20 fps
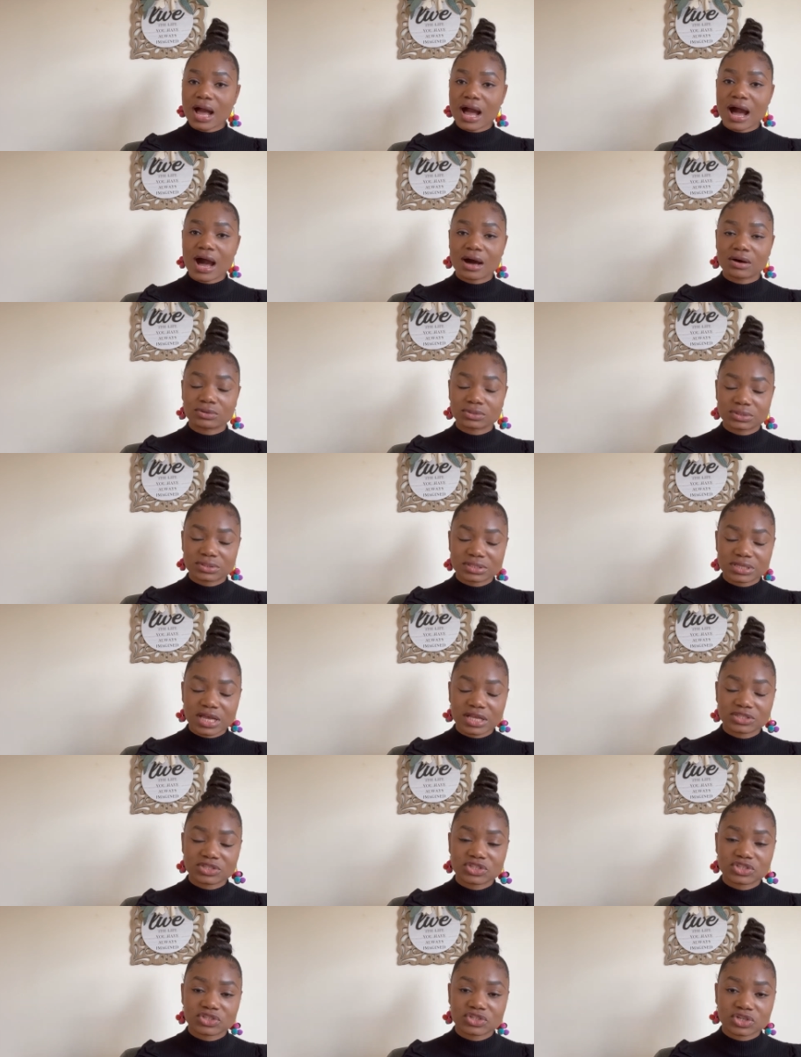out and
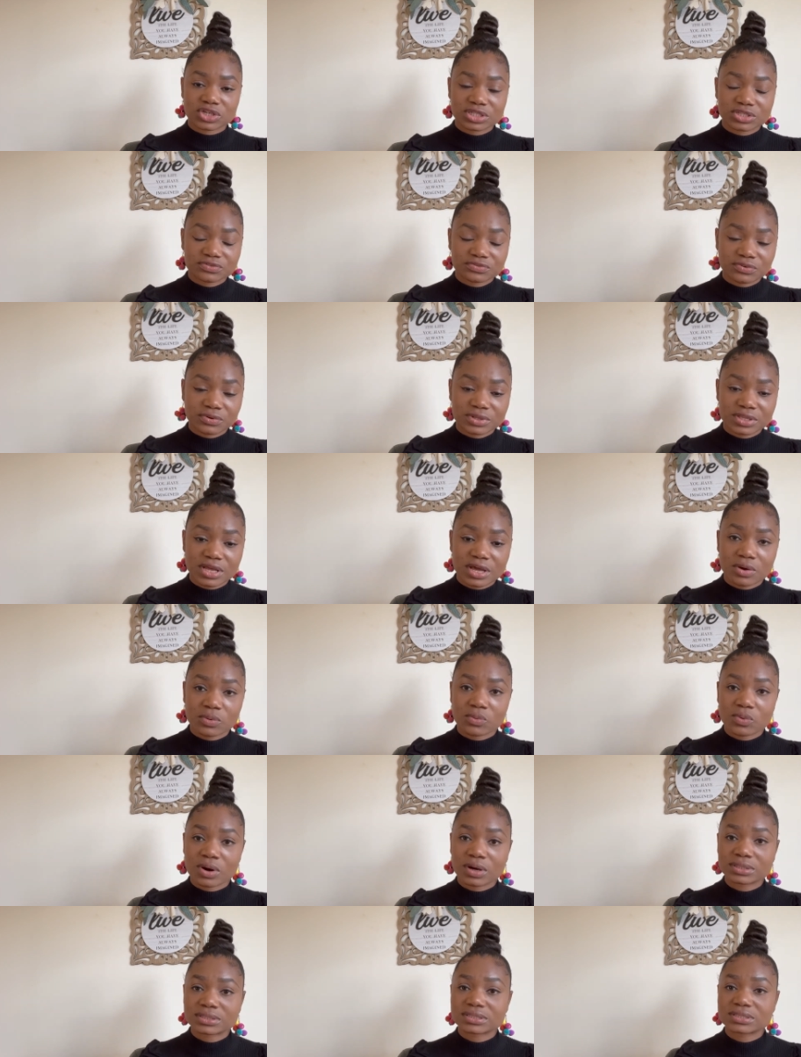search for their
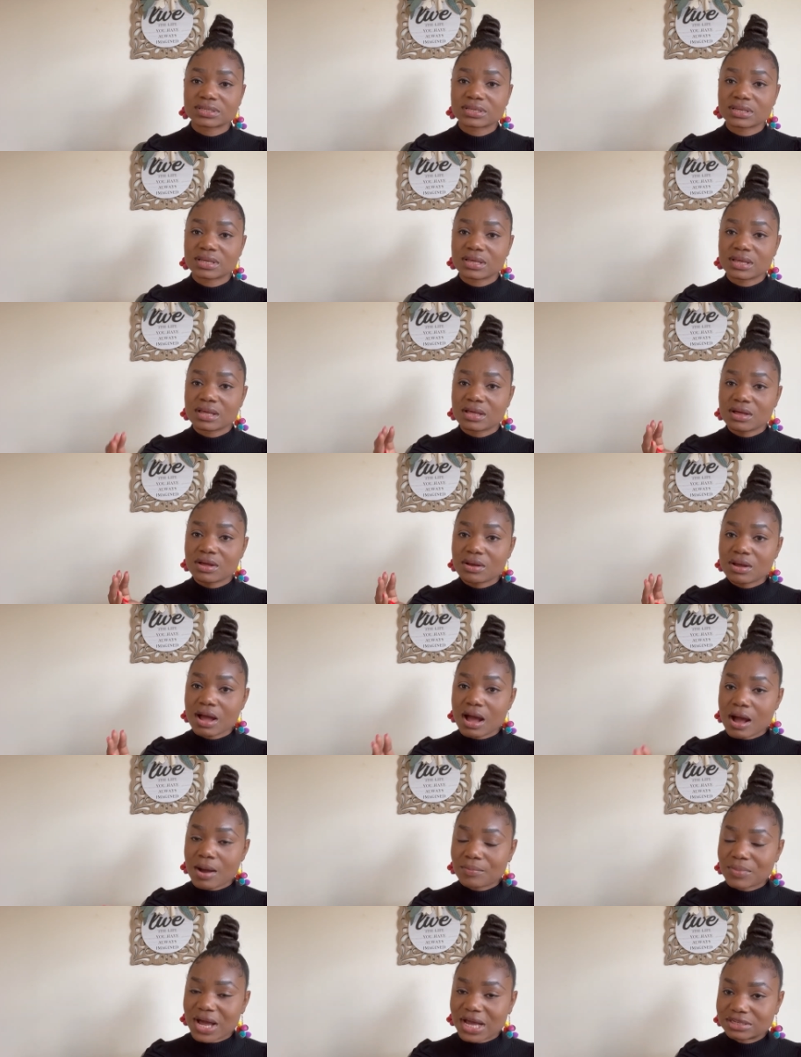what?
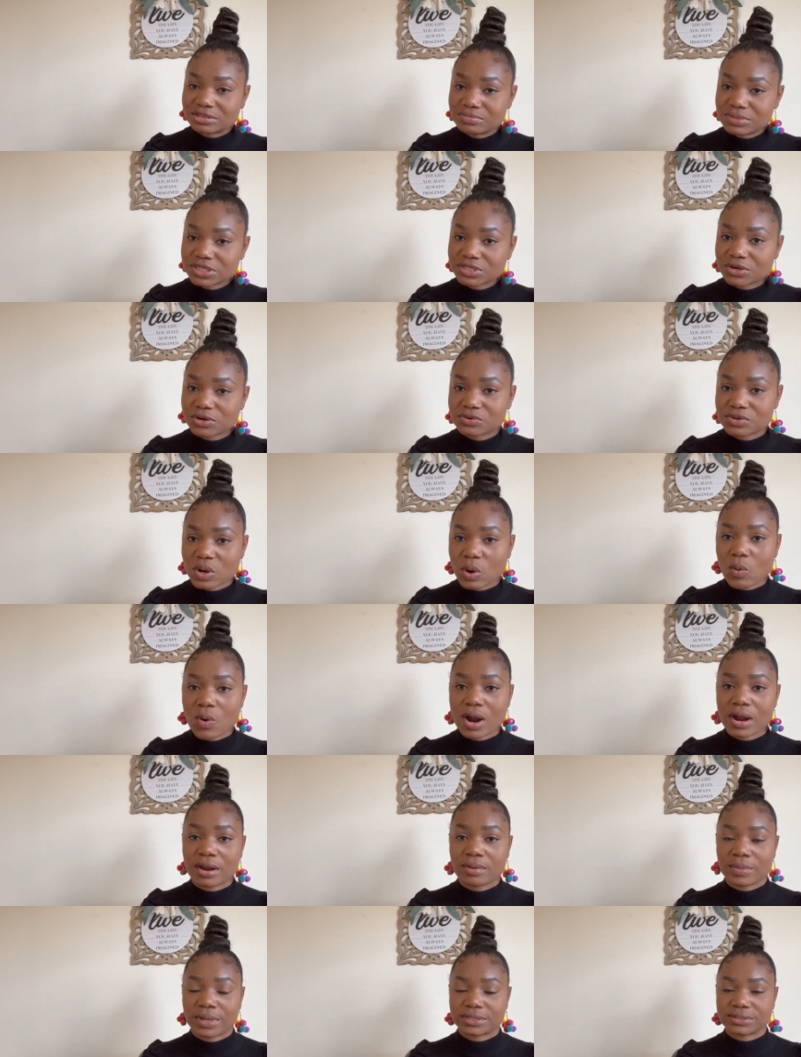Admission
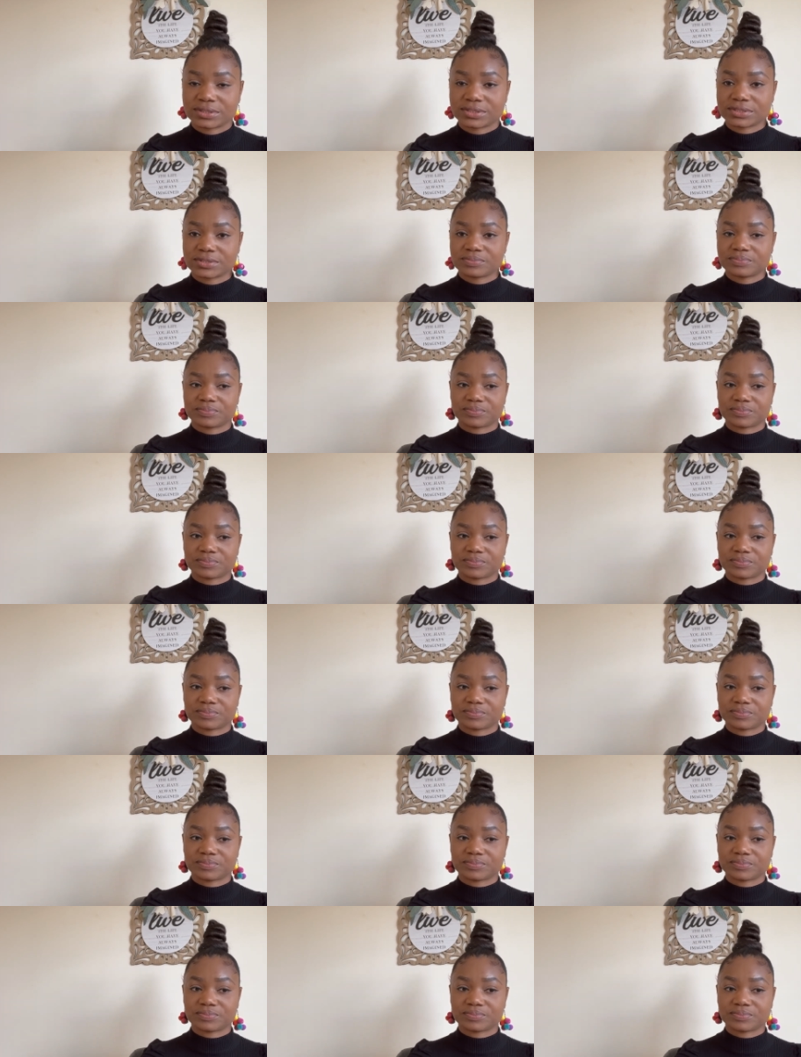requirements.